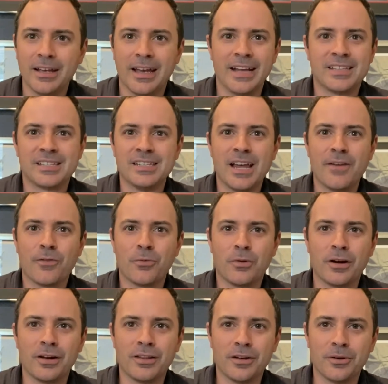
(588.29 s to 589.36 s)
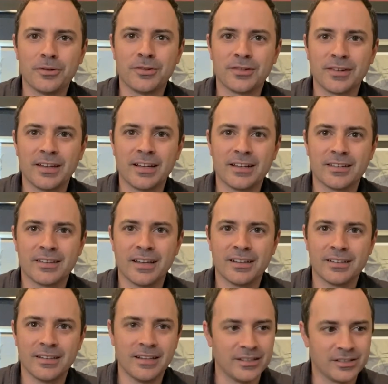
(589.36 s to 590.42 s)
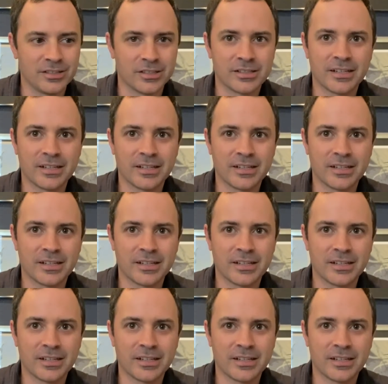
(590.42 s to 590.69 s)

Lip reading: it's never one of those things that just